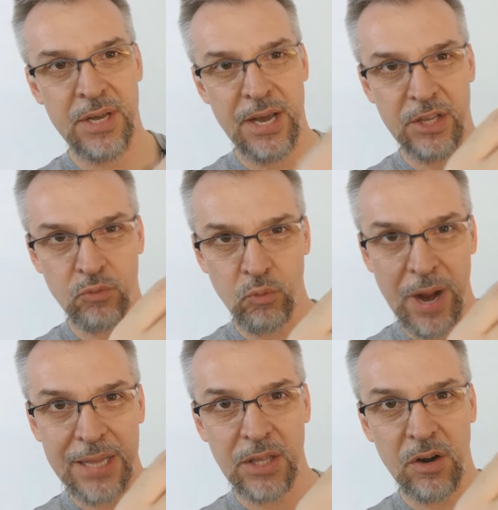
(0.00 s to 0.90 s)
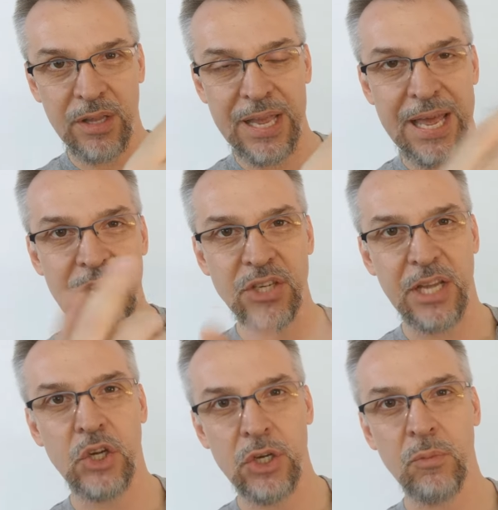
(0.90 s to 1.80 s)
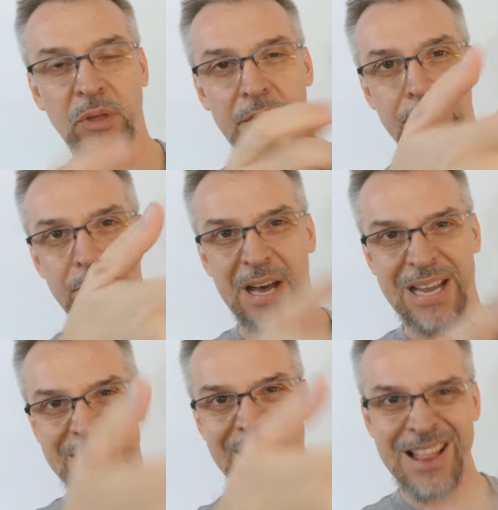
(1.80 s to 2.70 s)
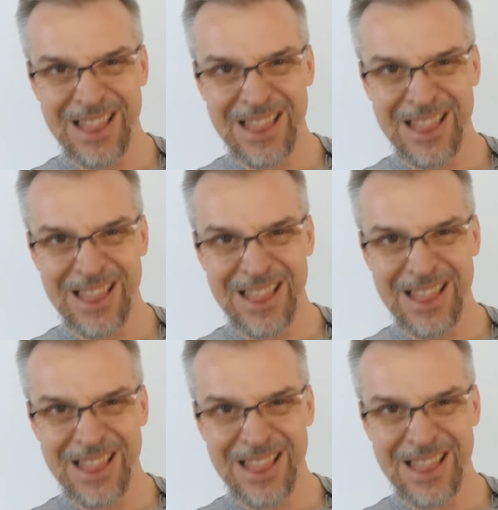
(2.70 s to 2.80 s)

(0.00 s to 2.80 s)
and it's right there on the edge, and I couldn't really find